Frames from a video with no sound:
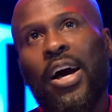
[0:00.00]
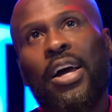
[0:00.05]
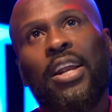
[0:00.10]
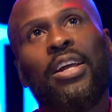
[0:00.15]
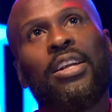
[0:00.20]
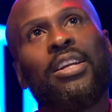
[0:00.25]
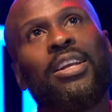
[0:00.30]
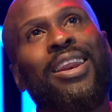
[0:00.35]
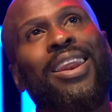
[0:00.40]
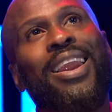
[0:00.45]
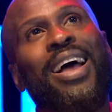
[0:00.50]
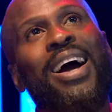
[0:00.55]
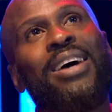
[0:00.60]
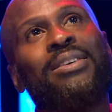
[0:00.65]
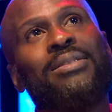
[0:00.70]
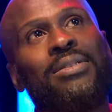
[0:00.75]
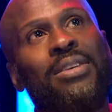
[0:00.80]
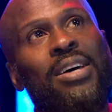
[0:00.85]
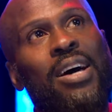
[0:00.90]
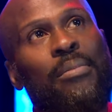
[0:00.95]
And then the
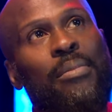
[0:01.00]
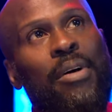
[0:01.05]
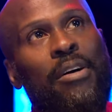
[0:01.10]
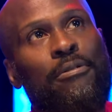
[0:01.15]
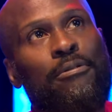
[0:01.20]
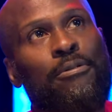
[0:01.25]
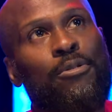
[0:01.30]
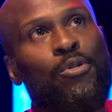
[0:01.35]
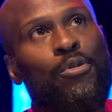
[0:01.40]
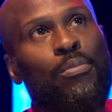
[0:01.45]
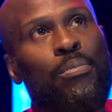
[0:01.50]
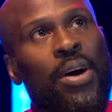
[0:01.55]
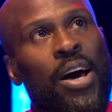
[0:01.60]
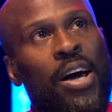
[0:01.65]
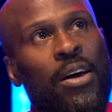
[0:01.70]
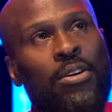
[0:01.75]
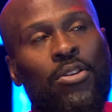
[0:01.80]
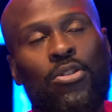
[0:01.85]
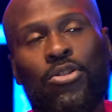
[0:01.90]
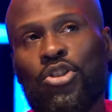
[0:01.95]
last time I flew
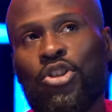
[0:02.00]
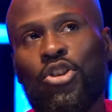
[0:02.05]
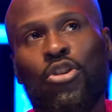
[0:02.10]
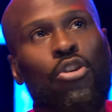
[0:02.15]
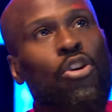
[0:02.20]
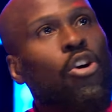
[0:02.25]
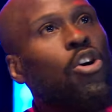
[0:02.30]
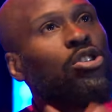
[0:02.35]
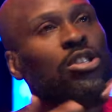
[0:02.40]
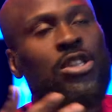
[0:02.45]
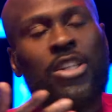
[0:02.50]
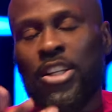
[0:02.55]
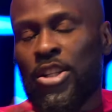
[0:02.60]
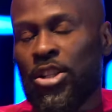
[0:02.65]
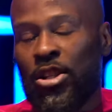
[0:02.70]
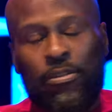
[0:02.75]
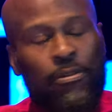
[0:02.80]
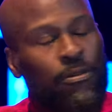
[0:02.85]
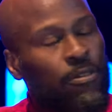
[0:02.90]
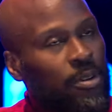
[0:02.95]
back, because she lost it,
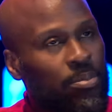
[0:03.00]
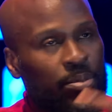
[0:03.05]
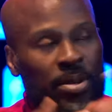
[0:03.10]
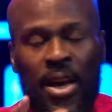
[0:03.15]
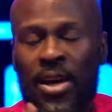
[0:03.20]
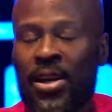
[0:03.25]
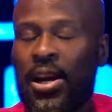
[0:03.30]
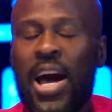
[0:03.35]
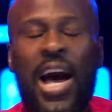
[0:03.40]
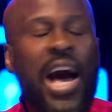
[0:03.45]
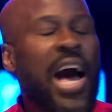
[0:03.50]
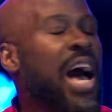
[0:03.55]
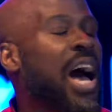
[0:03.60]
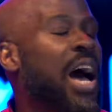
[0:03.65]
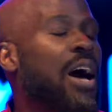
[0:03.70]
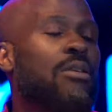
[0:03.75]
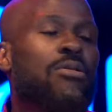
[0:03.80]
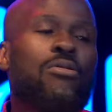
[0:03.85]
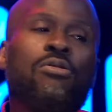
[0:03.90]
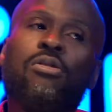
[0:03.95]
she flipped out.
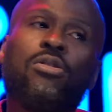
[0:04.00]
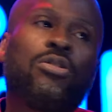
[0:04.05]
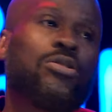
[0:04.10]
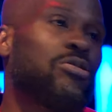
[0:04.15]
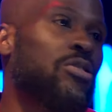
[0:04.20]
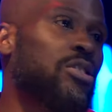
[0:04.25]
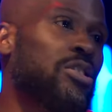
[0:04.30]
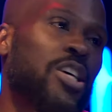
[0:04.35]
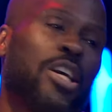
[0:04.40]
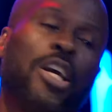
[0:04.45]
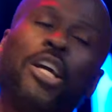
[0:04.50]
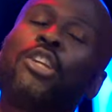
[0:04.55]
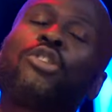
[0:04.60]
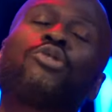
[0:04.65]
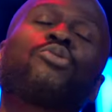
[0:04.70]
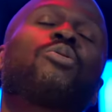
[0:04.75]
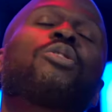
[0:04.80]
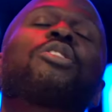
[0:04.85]
Ah, no, she's not taking this